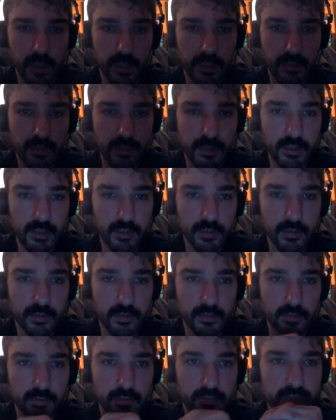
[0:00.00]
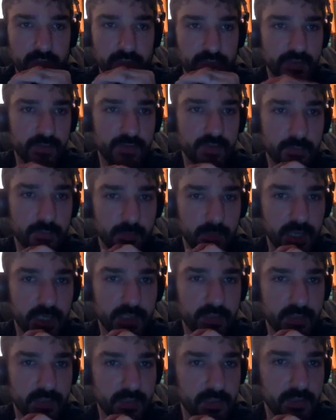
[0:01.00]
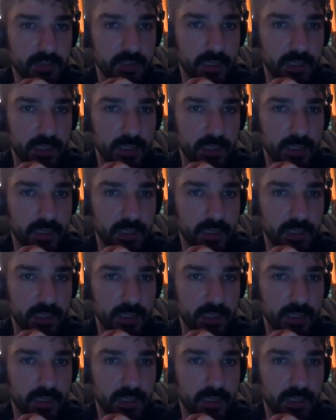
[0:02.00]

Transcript: I think this is the best